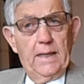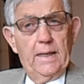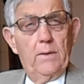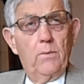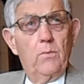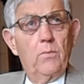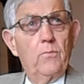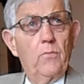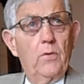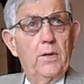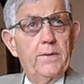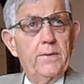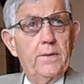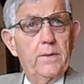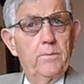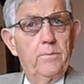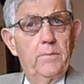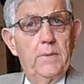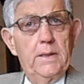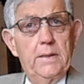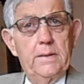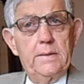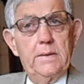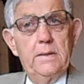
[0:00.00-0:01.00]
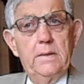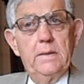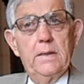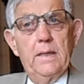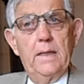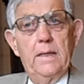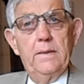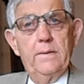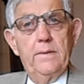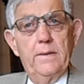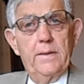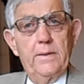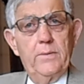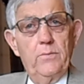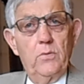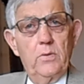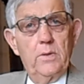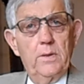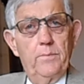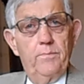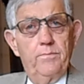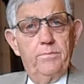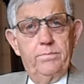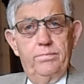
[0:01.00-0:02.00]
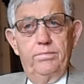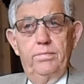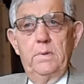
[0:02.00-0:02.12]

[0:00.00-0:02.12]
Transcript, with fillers: down with them and, and they were